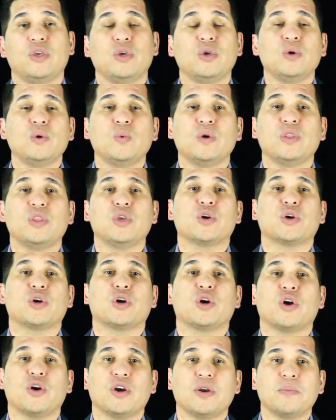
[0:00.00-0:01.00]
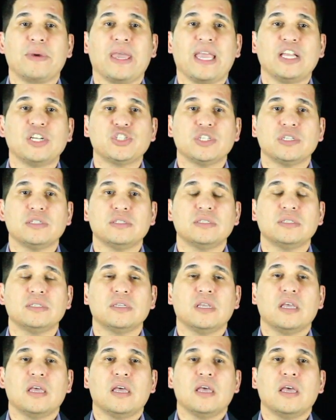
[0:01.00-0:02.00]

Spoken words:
you, with your current patients?